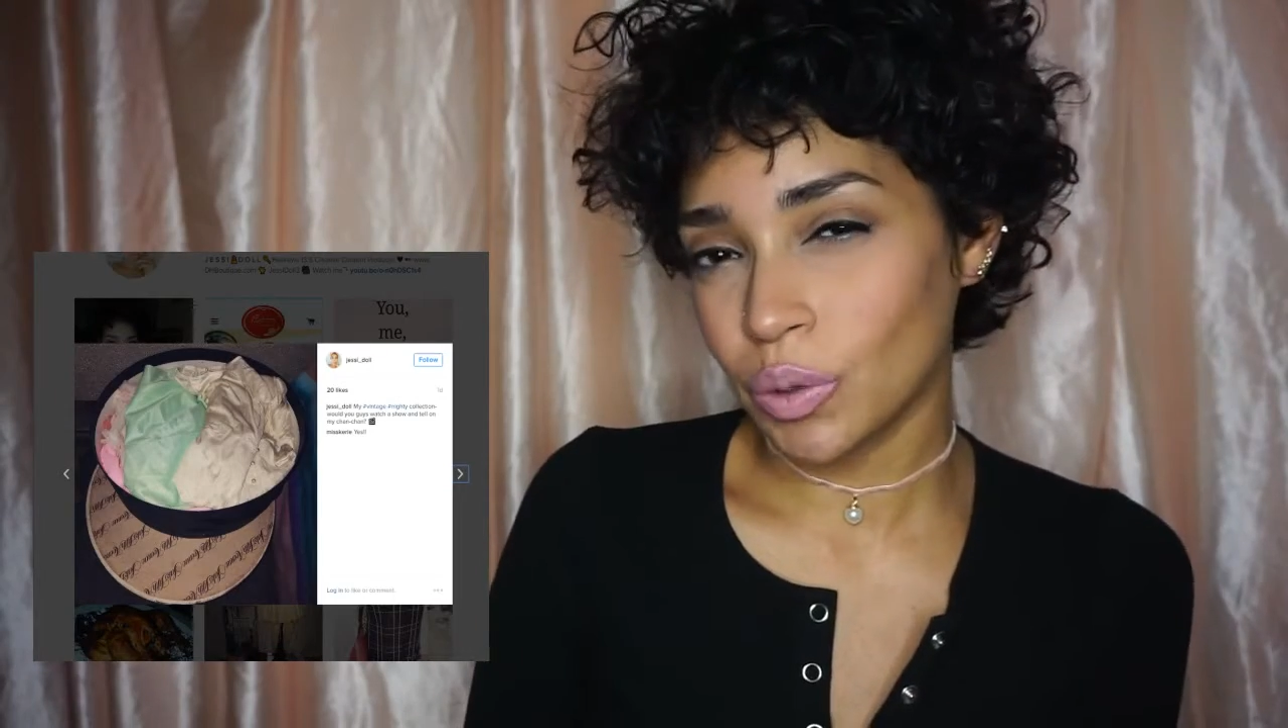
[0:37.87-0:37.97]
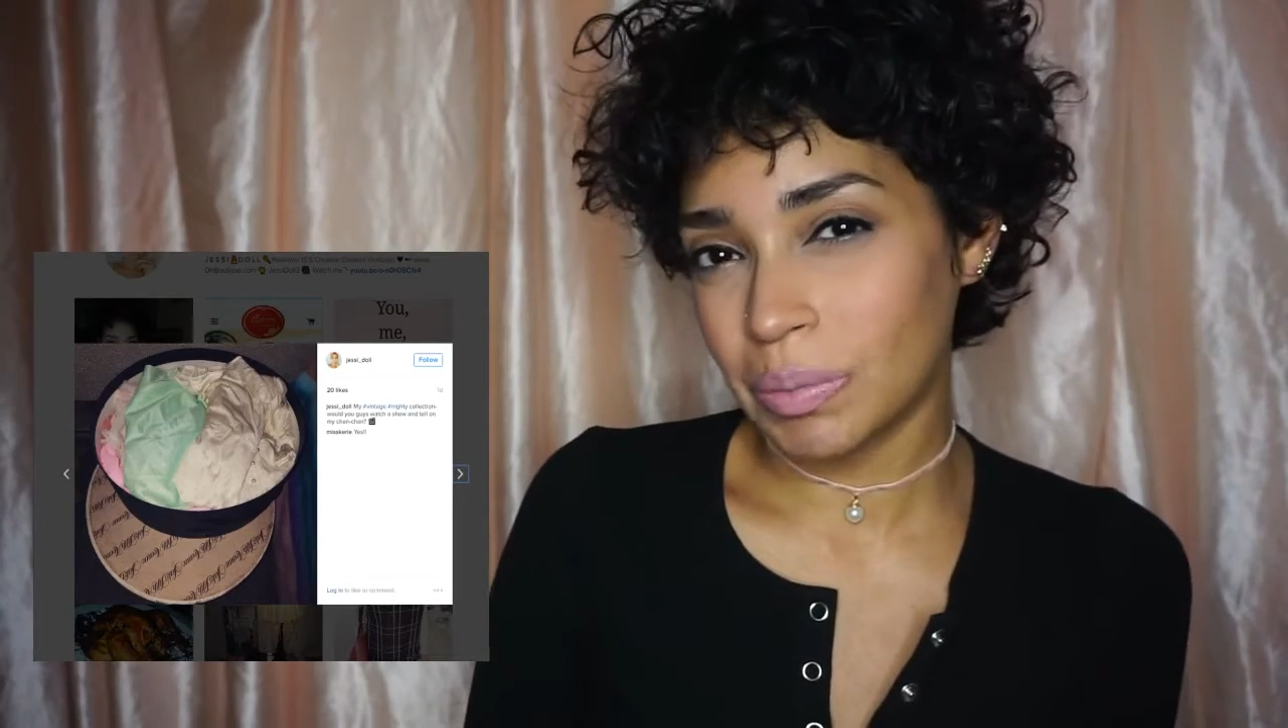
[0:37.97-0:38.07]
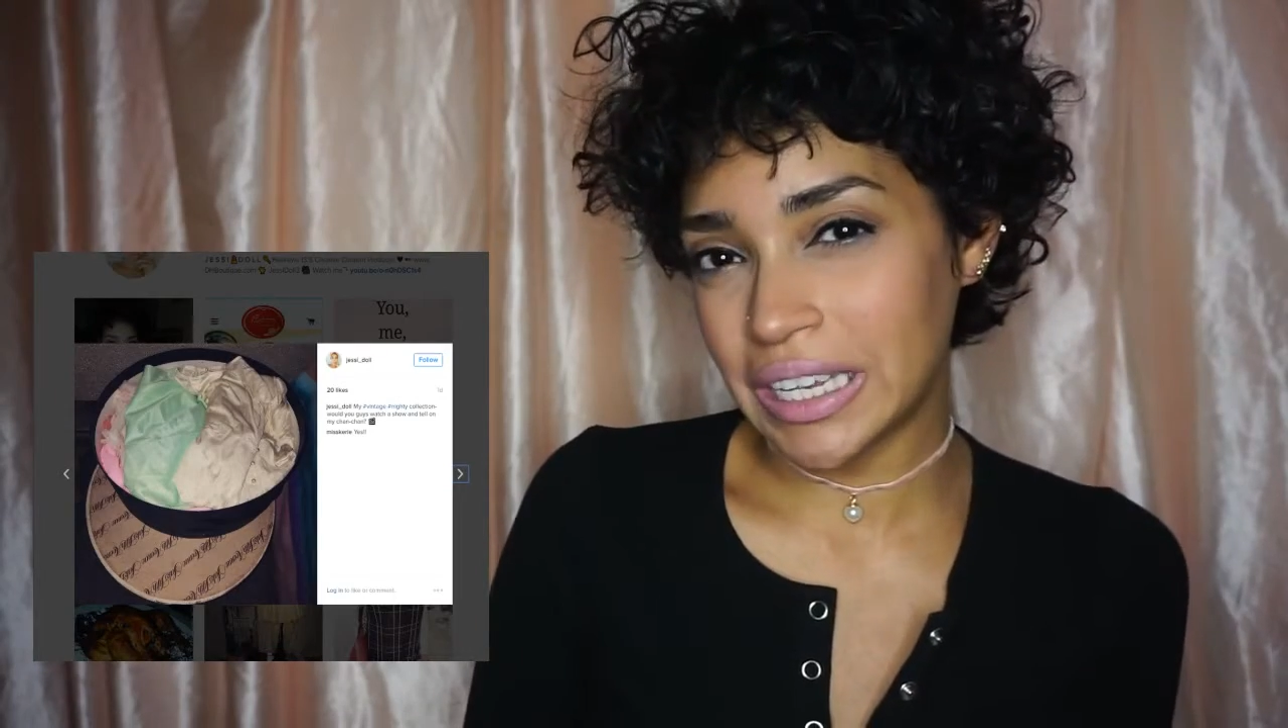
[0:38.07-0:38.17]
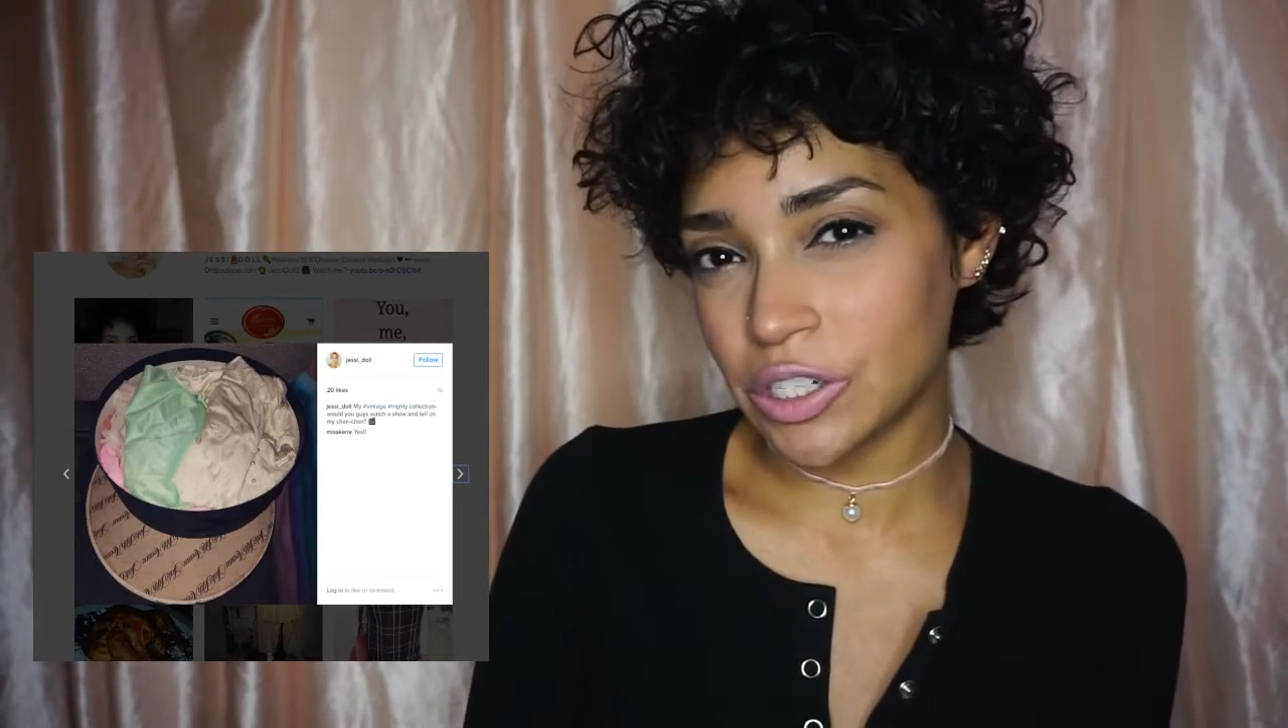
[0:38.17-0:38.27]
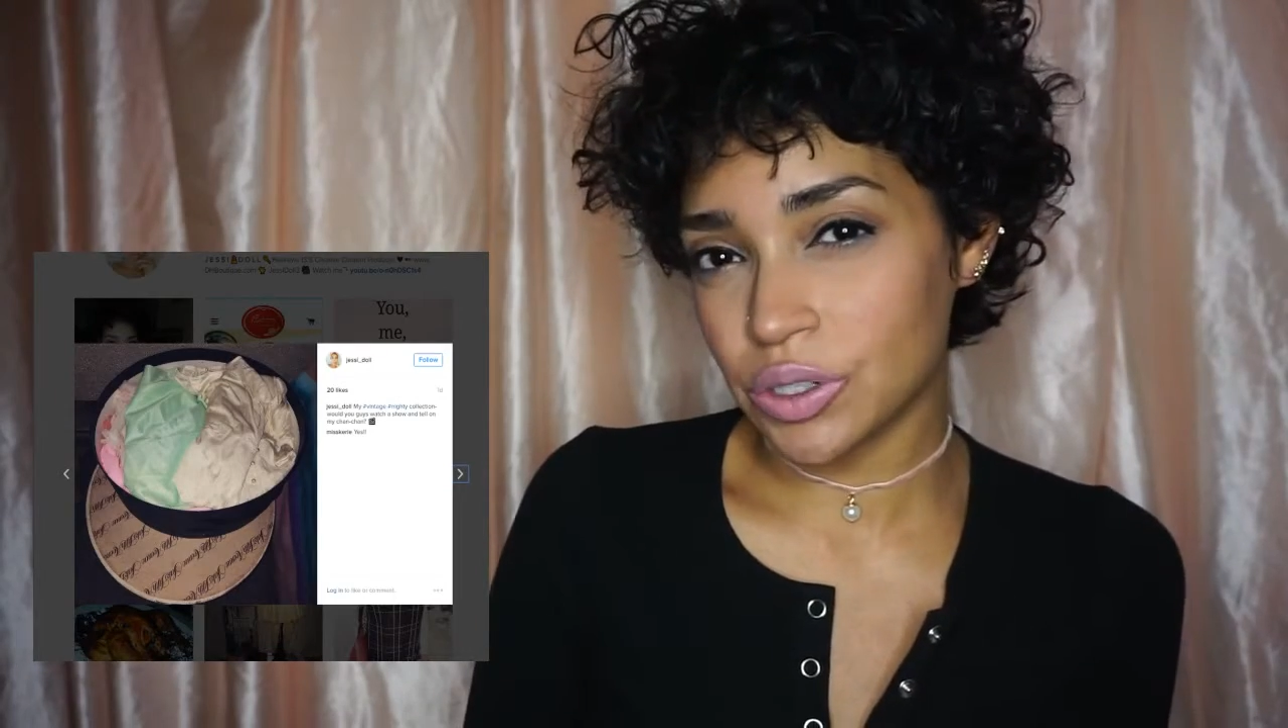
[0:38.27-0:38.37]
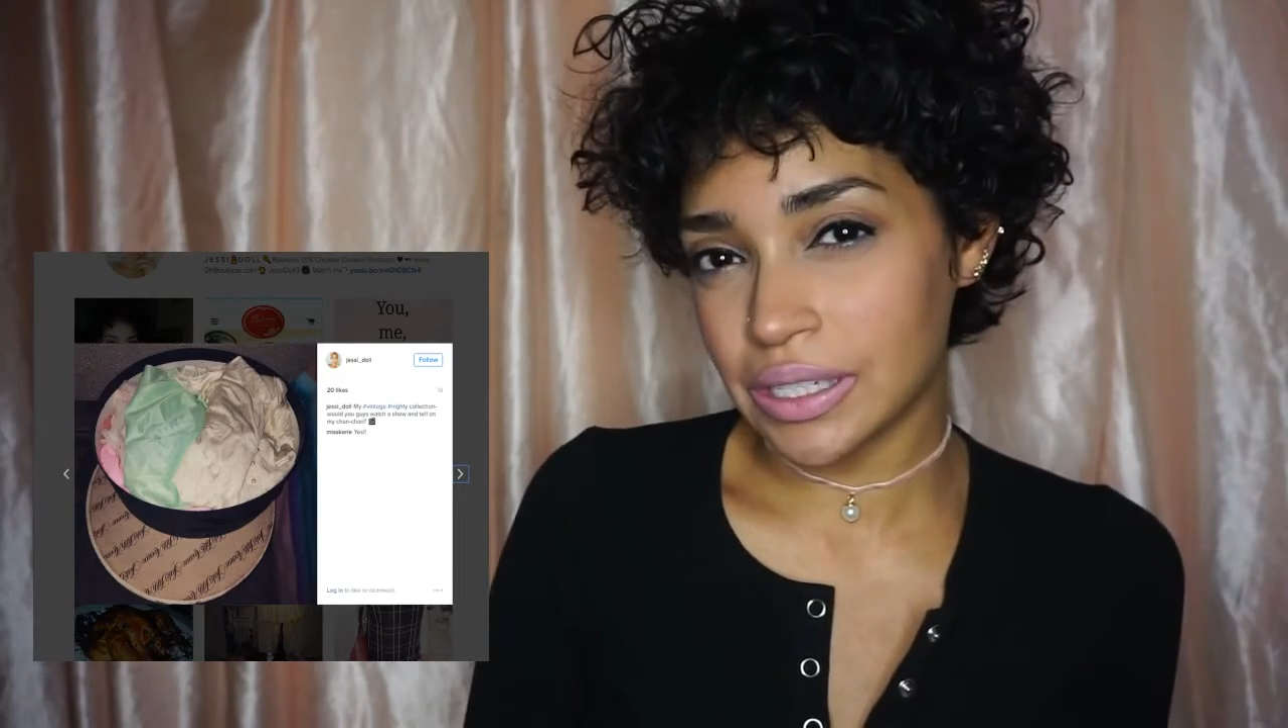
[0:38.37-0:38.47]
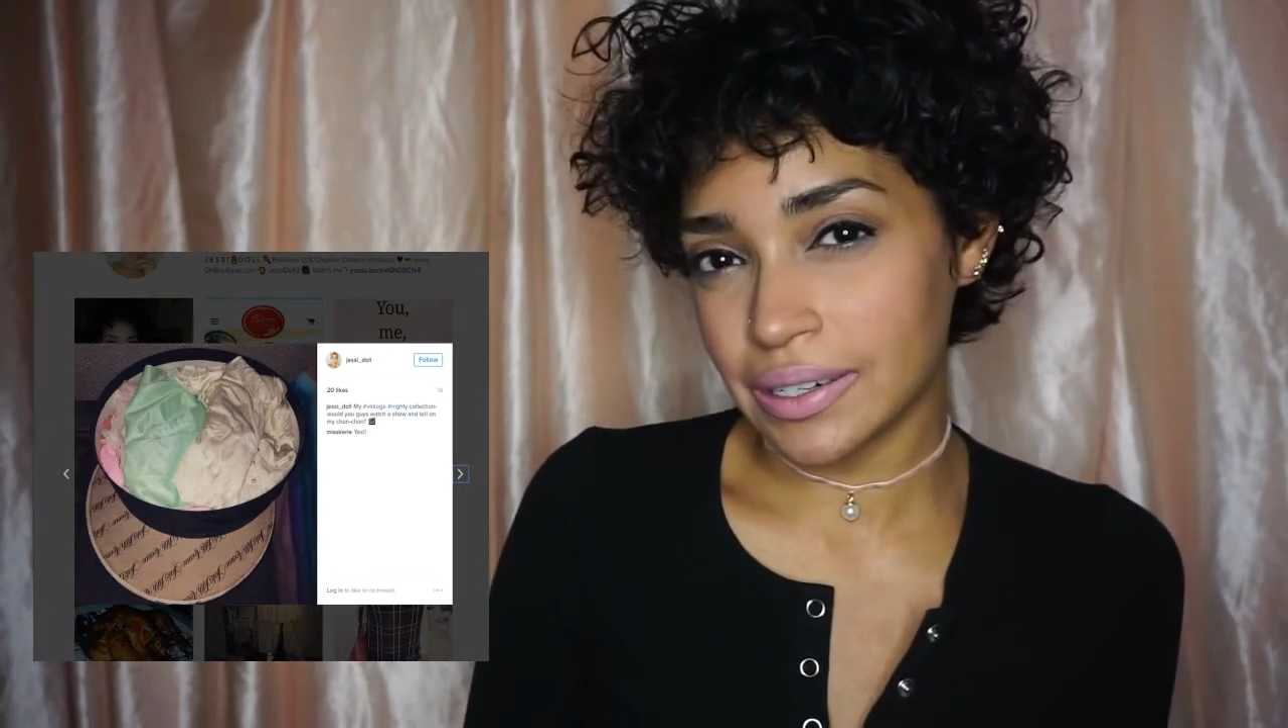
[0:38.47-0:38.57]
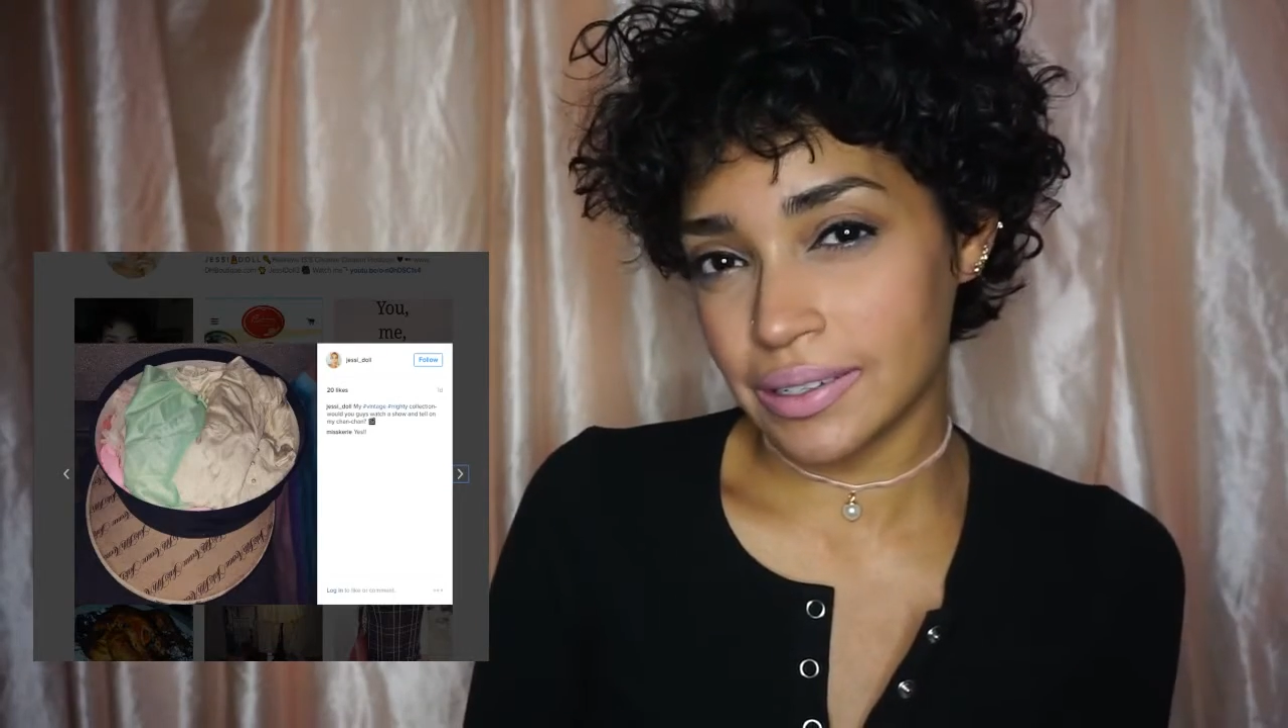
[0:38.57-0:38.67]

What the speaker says: would be interested